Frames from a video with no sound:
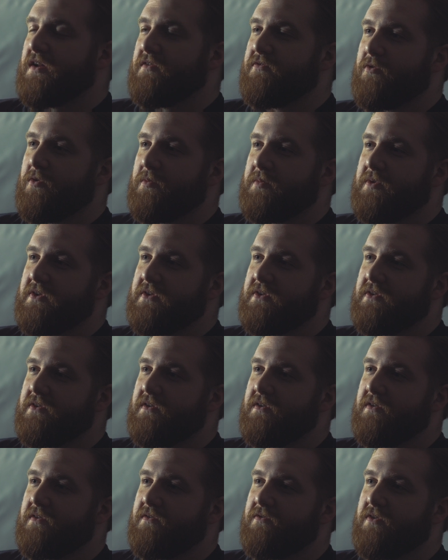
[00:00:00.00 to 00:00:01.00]
kind of formed this
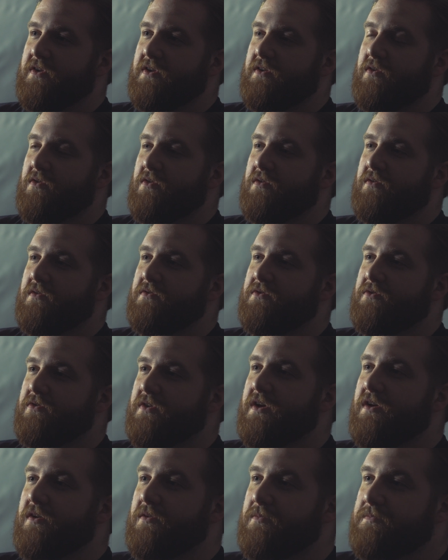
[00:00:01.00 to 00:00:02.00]
fun little
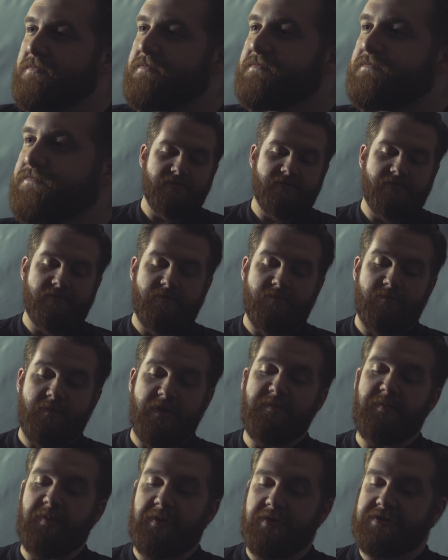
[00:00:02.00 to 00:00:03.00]
trio.
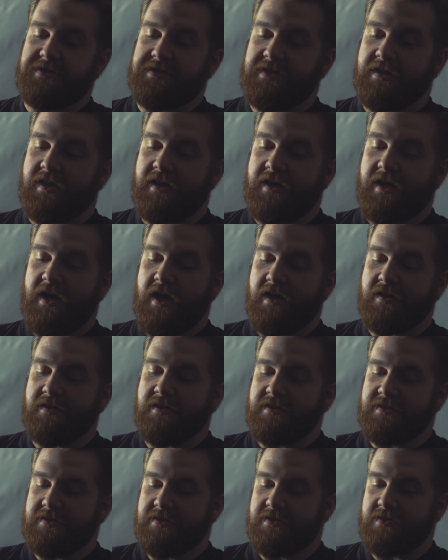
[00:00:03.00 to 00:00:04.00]
Me personally, I
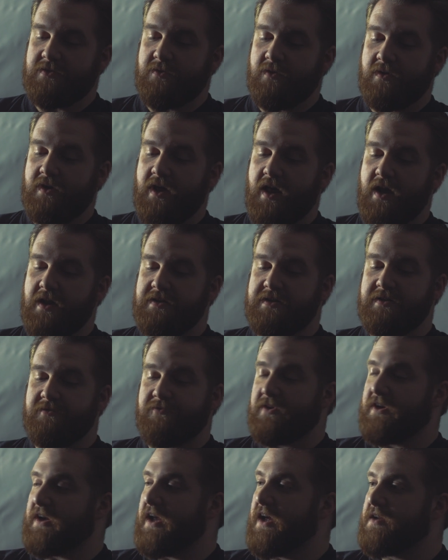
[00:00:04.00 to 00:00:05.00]
listen to a lot of
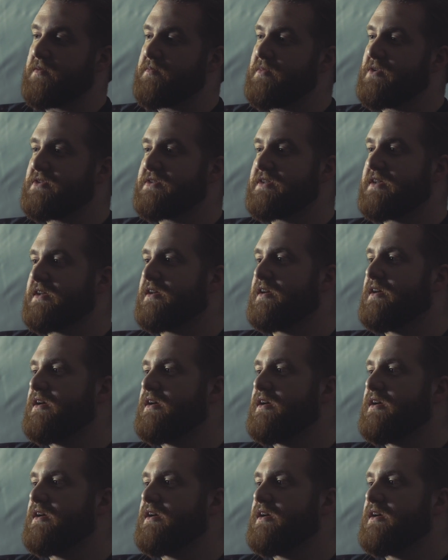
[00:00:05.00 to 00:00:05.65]
different kind of music.